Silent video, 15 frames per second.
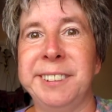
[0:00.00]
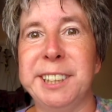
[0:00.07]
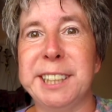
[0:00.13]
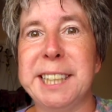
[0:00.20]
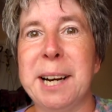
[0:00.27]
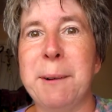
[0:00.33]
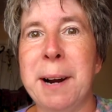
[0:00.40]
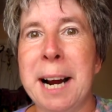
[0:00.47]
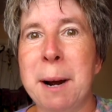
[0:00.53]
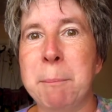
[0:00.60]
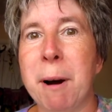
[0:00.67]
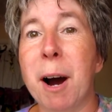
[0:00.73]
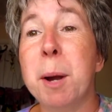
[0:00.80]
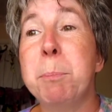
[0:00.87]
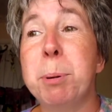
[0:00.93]
Just how I
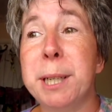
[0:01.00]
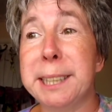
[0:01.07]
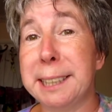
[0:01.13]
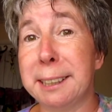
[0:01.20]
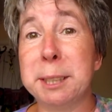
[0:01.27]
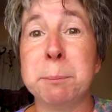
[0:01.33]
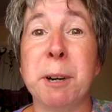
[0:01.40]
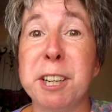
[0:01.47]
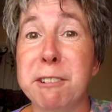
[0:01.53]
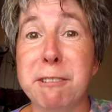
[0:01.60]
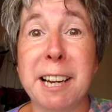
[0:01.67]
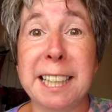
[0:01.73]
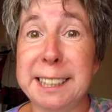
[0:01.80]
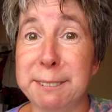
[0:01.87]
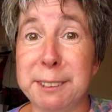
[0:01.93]
am. I put it down to my
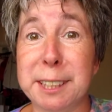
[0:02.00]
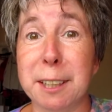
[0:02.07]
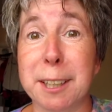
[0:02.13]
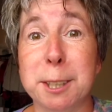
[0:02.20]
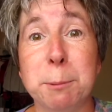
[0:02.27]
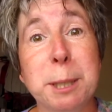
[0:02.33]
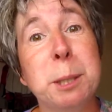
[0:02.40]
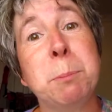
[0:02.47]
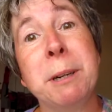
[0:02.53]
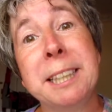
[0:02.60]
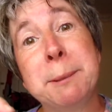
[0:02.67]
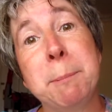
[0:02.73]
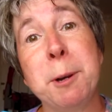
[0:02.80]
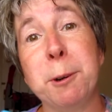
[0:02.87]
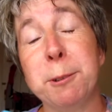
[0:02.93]
creative side, which
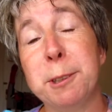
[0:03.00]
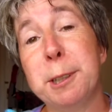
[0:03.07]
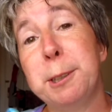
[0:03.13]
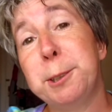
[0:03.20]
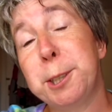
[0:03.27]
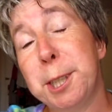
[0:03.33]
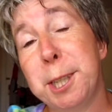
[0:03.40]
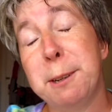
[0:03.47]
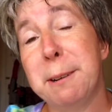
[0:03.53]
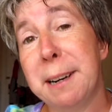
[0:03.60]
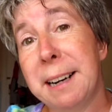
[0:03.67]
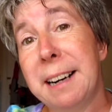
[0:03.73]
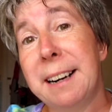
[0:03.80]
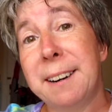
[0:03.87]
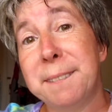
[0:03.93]
brings me on to
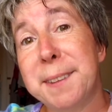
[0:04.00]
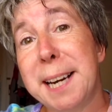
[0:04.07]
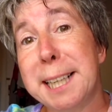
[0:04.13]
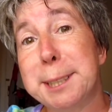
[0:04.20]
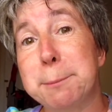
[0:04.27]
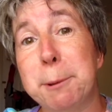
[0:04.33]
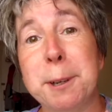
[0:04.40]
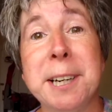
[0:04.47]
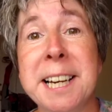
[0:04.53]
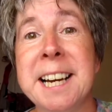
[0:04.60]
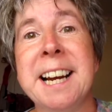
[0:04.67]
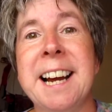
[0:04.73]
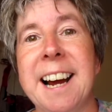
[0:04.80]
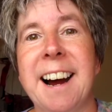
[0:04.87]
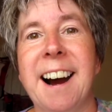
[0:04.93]
the next one.
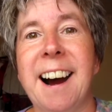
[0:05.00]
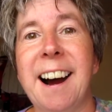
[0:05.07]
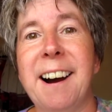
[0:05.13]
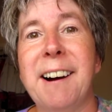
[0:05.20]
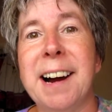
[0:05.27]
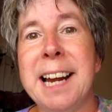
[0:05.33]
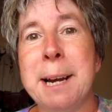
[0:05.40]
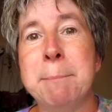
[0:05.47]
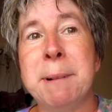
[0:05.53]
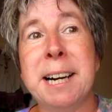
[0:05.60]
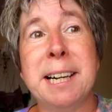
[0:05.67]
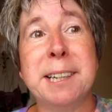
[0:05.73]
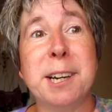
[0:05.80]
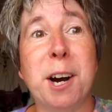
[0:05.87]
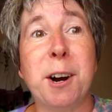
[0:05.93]
I am
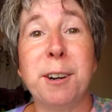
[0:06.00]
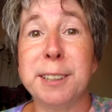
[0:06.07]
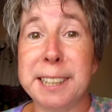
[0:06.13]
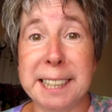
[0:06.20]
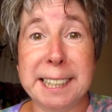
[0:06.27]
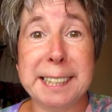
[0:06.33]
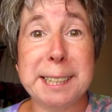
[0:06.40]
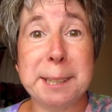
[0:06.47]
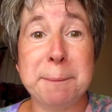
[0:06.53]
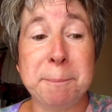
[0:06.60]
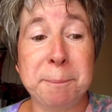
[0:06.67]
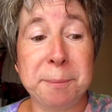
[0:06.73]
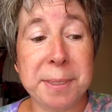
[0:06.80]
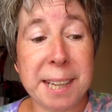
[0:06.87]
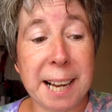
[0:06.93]
an artist.
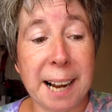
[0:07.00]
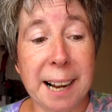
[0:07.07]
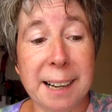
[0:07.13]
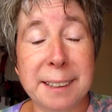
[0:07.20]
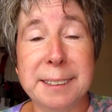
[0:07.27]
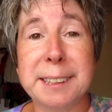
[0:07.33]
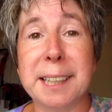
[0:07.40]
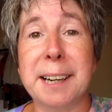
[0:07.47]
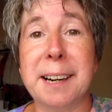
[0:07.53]
And